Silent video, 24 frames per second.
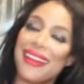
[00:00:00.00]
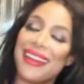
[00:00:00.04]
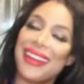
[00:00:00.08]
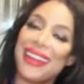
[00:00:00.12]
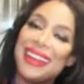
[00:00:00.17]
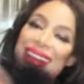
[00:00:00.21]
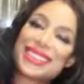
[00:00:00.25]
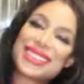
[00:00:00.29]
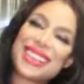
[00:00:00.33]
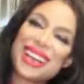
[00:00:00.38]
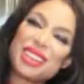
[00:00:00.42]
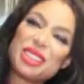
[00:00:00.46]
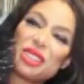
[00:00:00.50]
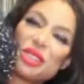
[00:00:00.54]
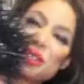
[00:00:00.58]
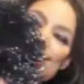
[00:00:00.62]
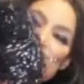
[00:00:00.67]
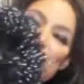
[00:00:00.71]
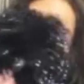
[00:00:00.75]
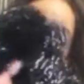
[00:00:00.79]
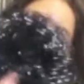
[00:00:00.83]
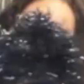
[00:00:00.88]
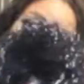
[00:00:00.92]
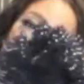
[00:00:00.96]
It's got a little
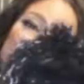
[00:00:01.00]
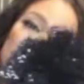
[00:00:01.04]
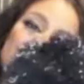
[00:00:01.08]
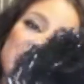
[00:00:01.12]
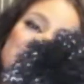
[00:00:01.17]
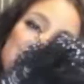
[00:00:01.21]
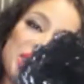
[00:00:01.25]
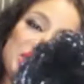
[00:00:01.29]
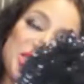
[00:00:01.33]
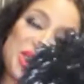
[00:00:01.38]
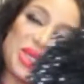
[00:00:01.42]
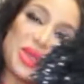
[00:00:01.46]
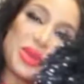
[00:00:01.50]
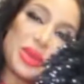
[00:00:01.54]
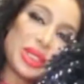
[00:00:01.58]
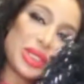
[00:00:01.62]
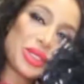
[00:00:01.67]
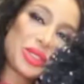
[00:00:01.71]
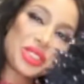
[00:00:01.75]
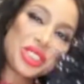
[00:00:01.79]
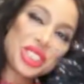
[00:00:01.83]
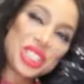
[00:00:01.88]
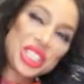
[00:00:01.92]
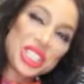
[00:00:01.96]
sparkle in it too, a little
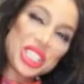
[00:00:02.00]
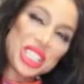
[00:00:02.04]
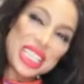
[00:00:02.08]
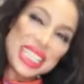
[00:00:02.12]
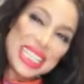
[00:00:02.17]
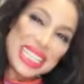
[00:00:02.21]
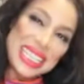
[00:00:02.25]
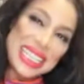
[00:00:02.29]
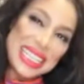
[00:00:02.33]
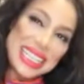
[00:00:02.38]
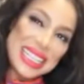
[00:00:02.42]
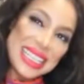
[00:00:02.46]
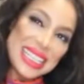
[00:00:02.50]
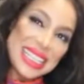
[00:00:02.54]
sheen,